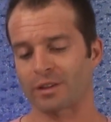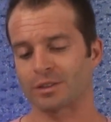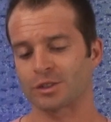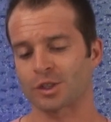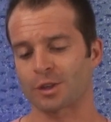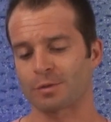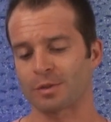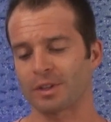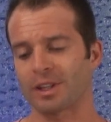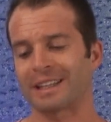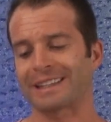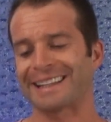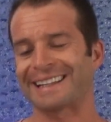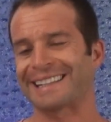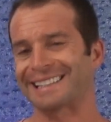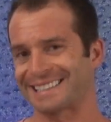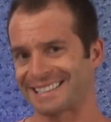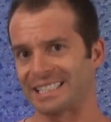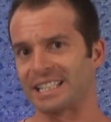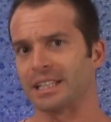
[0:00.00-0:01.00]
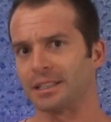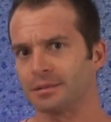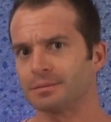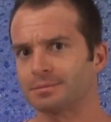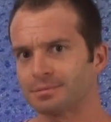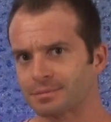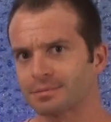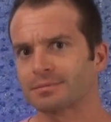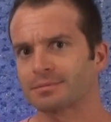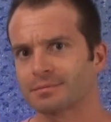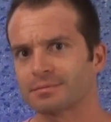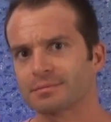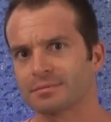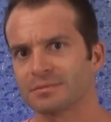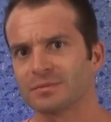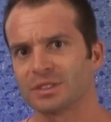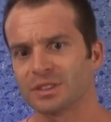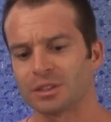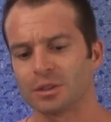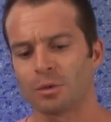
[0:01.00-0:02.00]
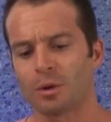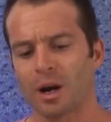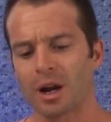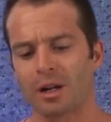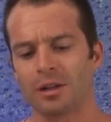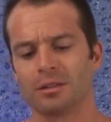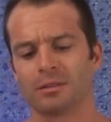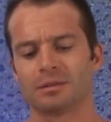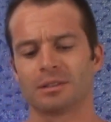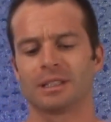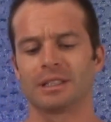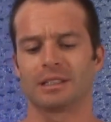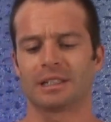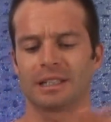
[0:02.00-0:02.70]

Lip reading: So I feel like let it sit for a little while.